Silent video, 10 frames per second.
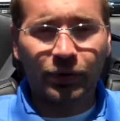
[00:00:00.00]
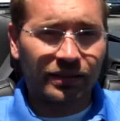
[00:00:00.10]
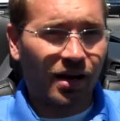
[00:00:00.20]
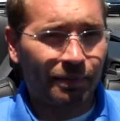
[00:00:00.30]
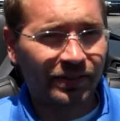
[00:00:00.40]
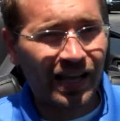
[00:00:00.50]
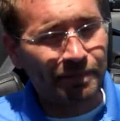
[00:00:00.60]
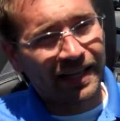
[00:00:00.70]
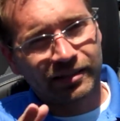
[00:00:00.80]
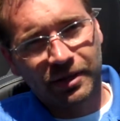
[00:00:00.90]
when the top is up,
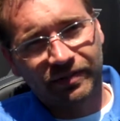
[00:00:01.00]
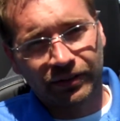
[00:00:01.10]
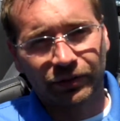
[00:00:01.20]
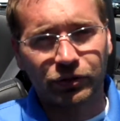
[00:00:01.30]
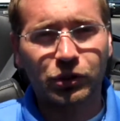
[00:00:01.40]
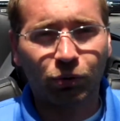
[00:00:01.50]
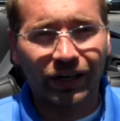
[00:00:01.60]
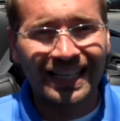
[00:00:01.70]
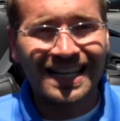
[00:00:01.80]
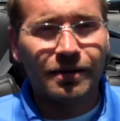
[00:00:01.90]
that's a bit of a different
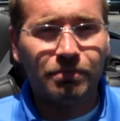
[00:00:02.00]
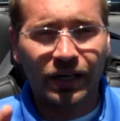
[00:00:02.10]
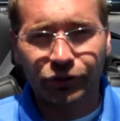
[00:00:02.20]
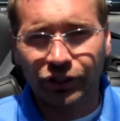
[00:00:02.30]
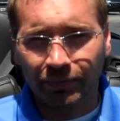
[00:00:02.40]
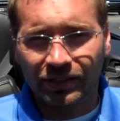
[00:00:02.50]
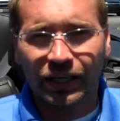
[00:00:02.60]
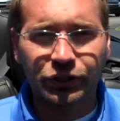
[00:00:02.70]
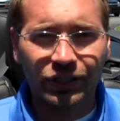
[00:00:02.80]
story, but G M's got you